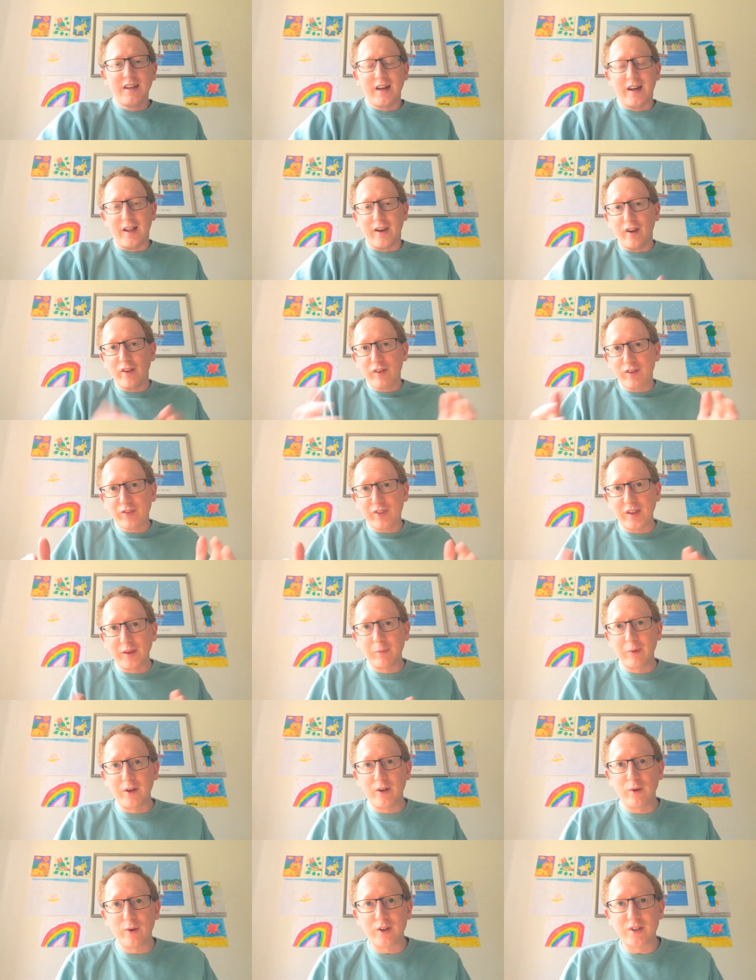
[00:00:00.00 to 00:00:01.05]
Another thing we
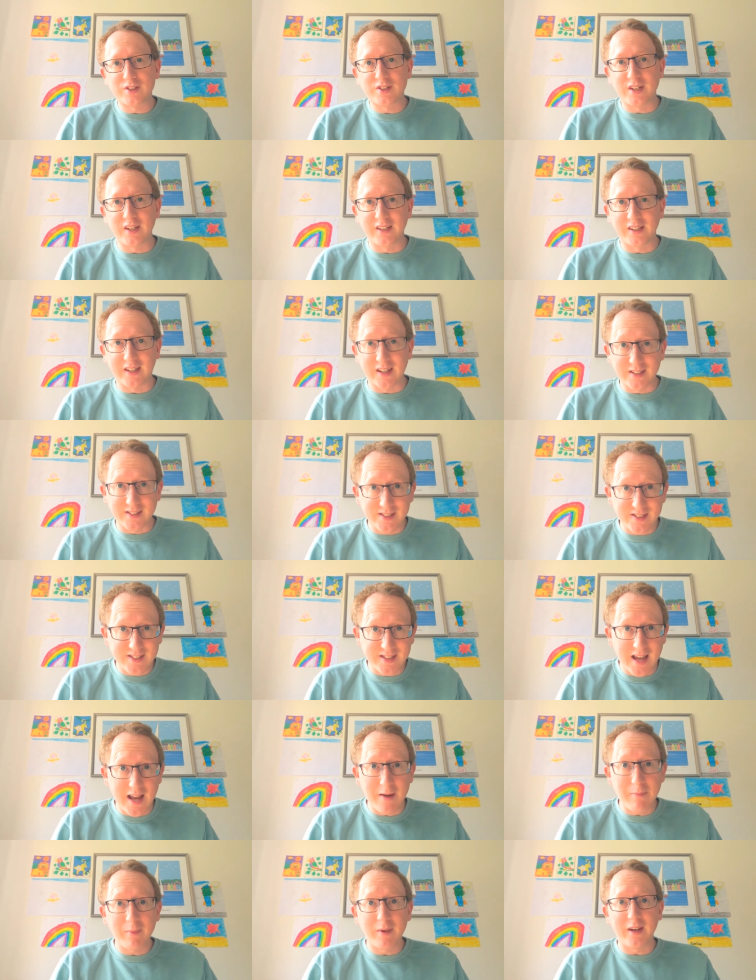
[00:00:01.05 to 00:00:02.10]
notice in
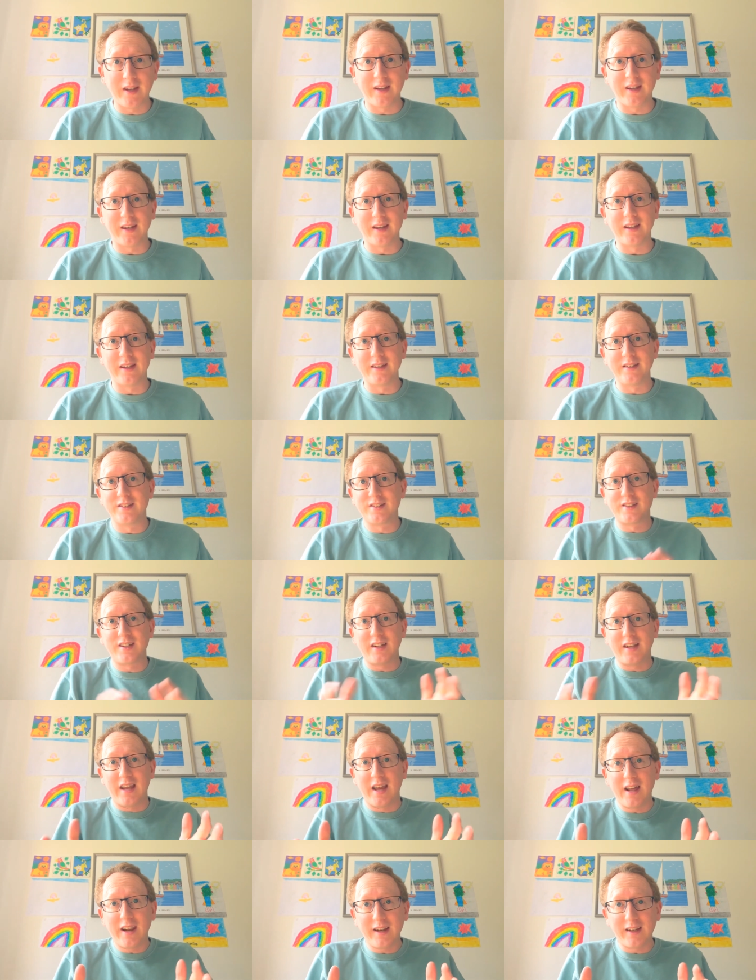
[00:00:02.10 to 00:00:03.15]
Gethsemane is
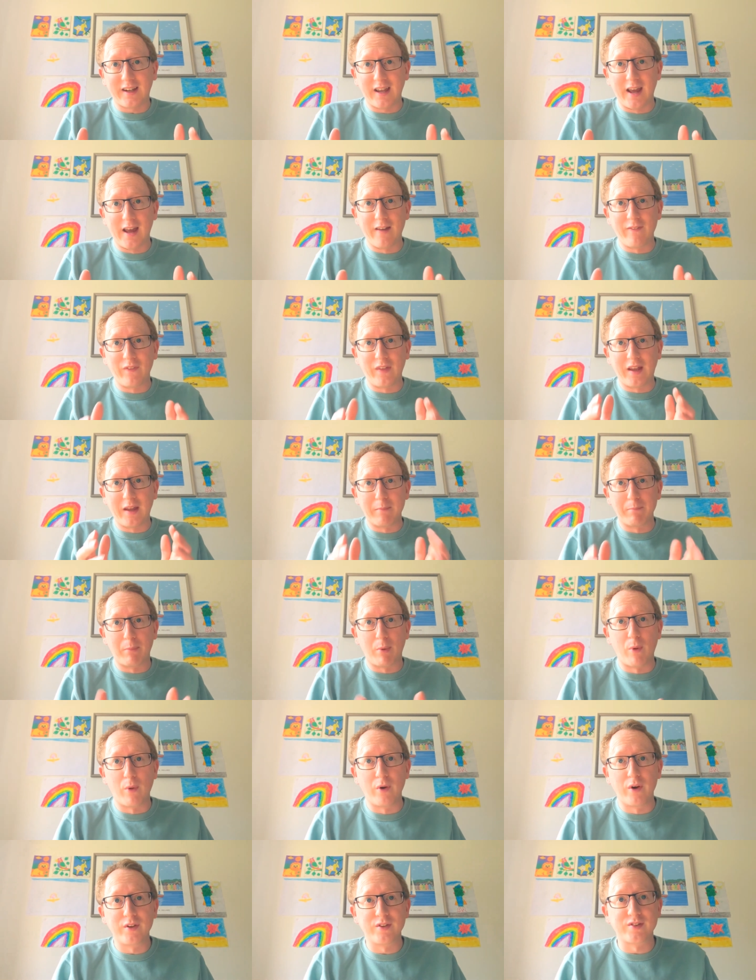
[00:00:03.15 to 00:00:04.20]
yet again the
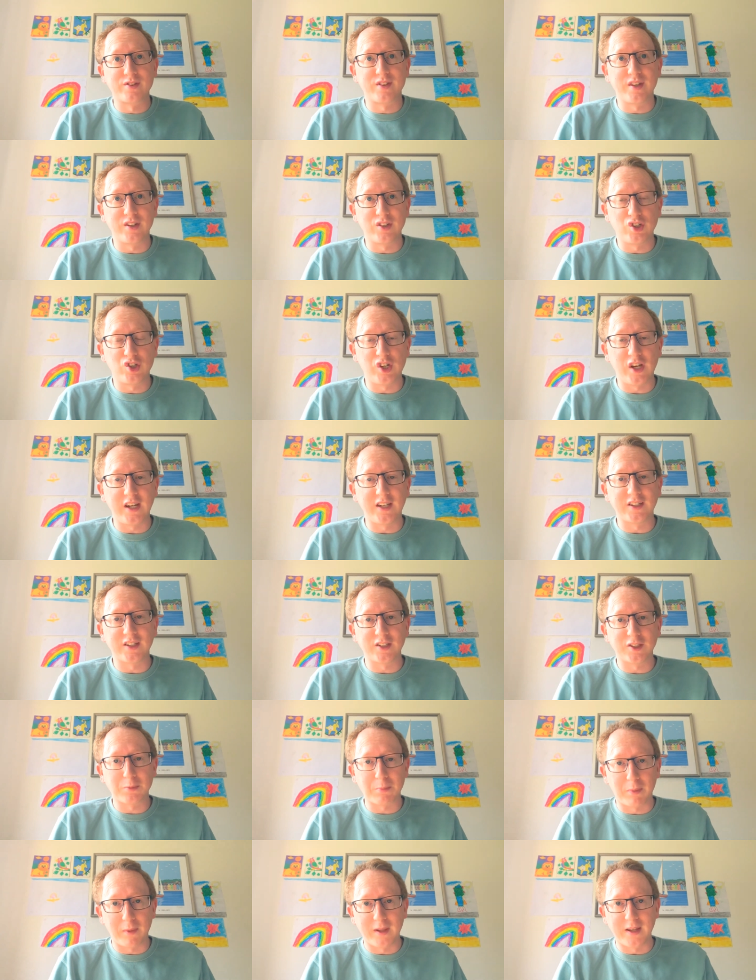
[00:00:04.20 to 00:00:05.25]
importance that Jesus
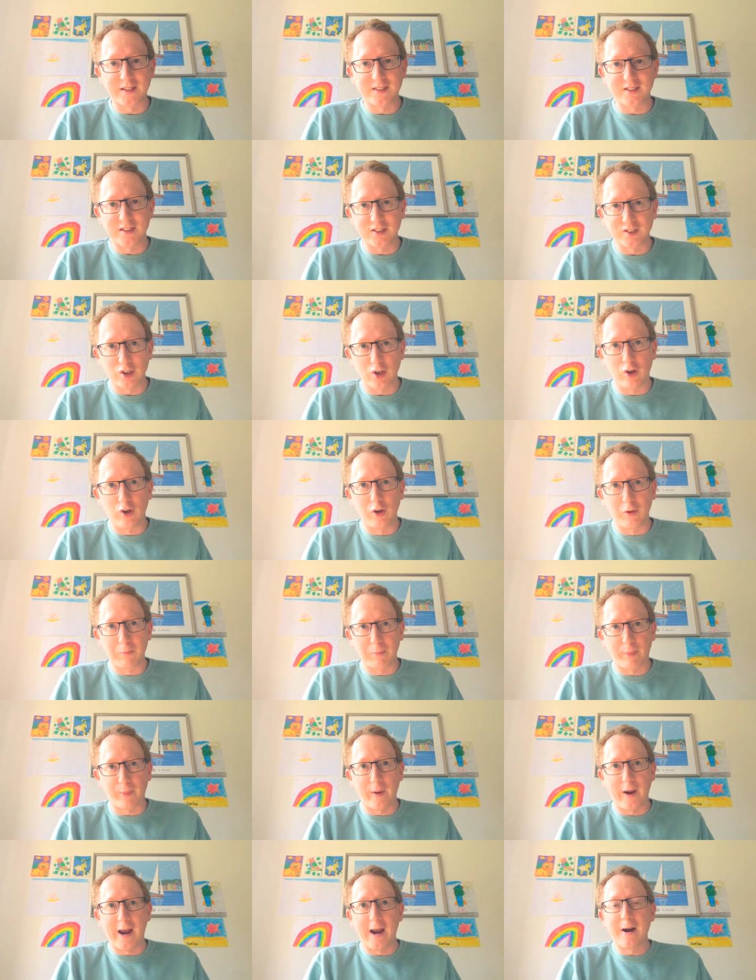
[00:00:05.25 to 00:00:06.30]
places on
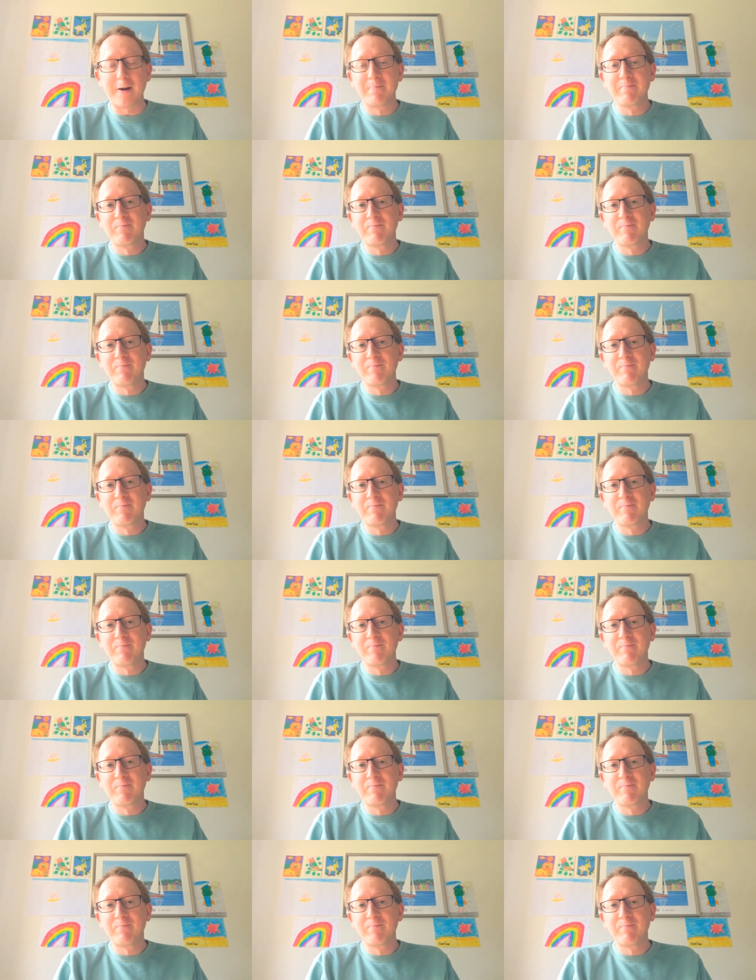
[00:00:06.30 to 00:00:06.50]
prayer.